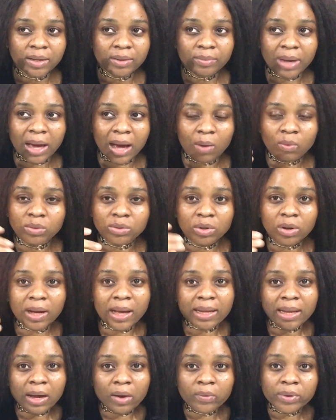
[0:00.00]
I will
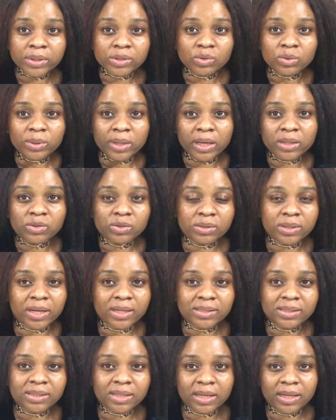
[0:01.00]
not allow it to get to that
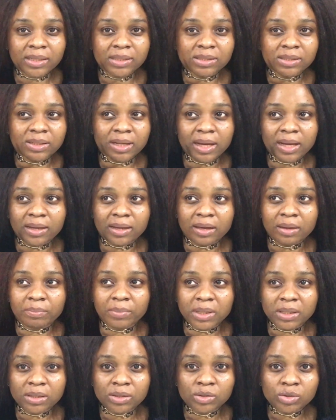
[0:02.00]
stage like a
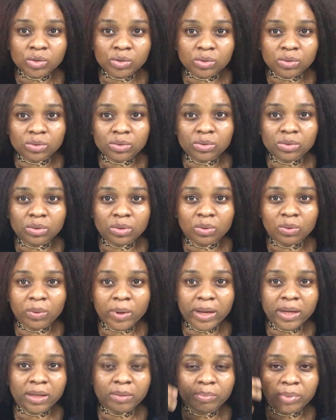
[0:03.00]
minute two
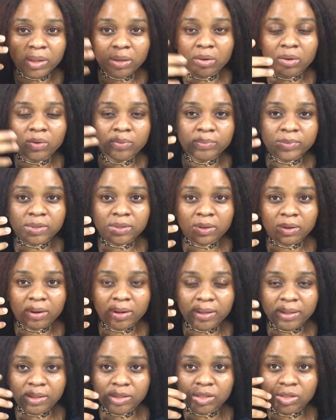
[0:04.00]
where it becomes
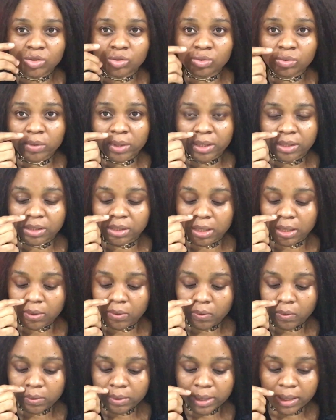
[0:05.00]
itchy and
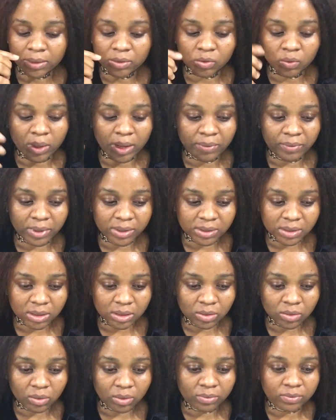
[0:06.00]
all that, so I rinse
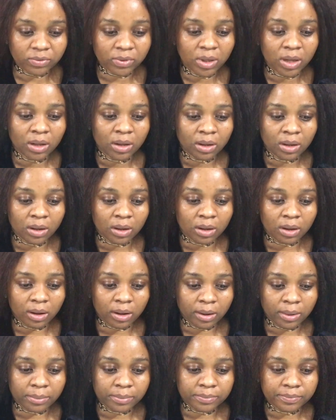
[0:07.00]
it off.
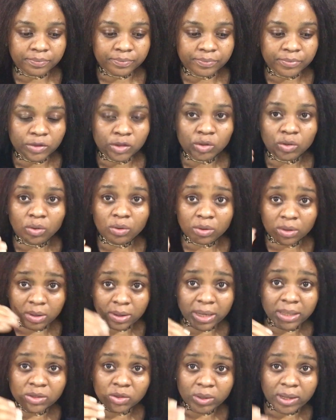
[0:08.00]
So
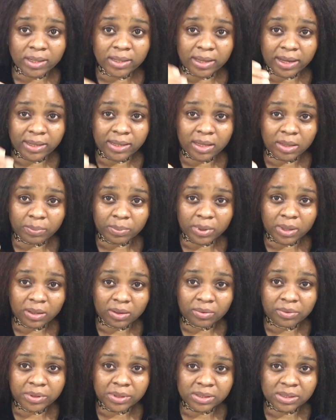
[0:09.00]
gradually I keep
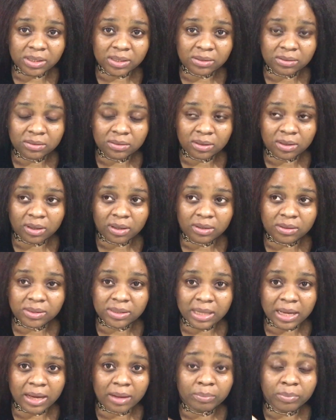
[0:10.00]
increasing the
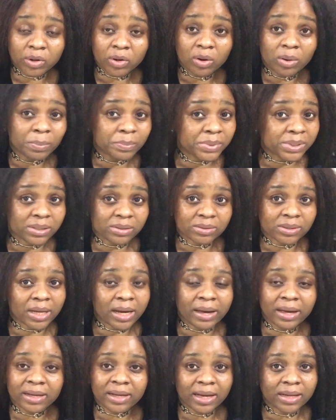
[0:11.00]
time, but up till now
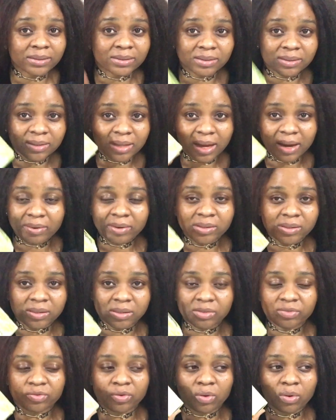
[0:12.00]
I can't carry
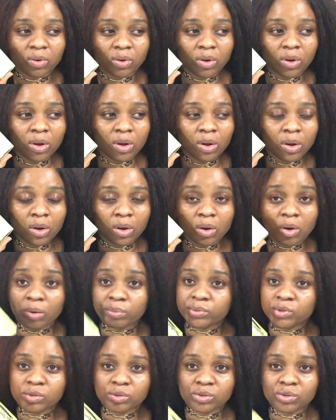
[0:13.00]
this for up
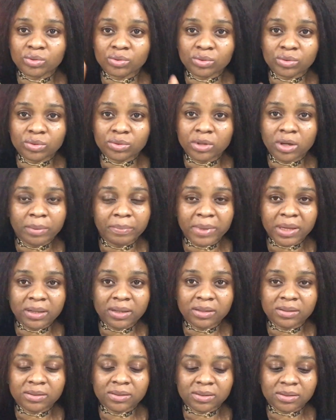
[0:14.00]
to 2
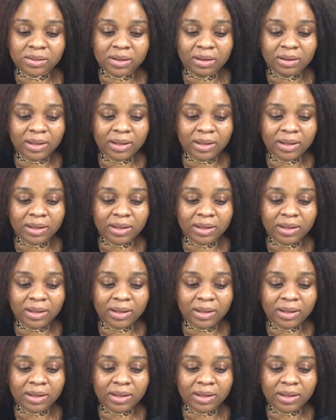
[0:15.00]
minutes.